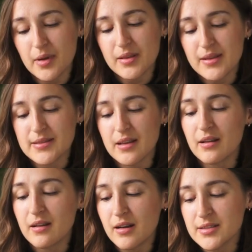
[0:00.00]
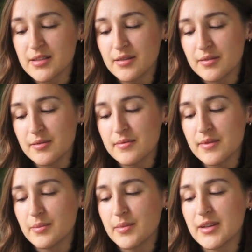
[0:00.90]
Bought these at Costco
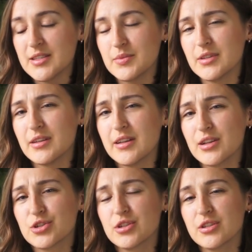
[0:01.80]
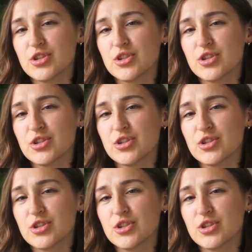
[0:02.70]
and my husband and I actually